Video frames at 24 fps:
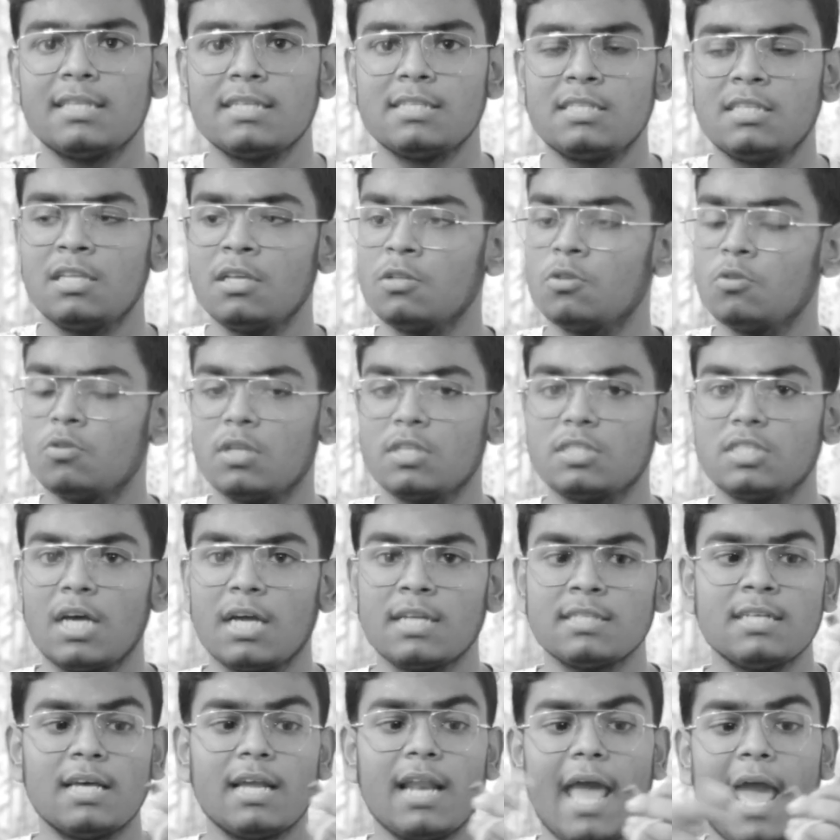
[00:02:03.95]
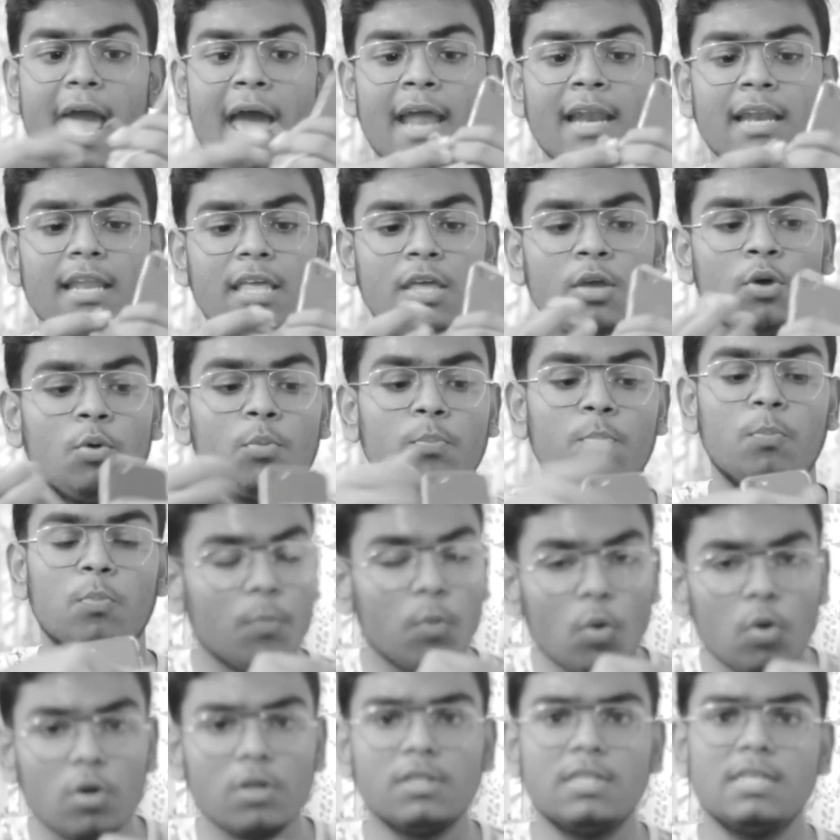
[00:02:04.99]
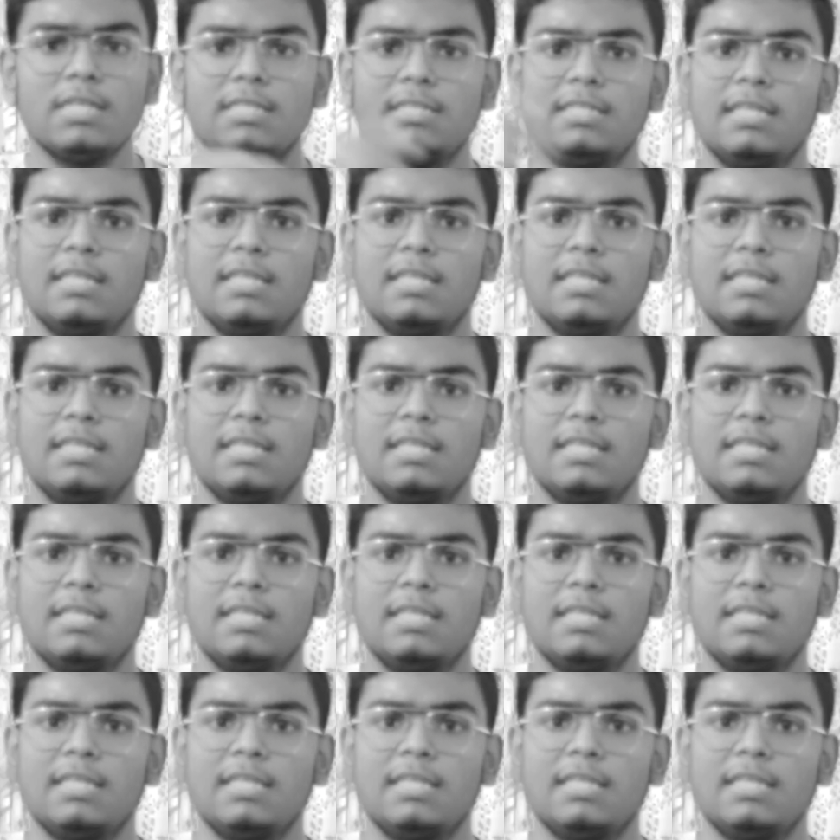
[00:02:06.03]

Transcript: this thing to the charger and you put this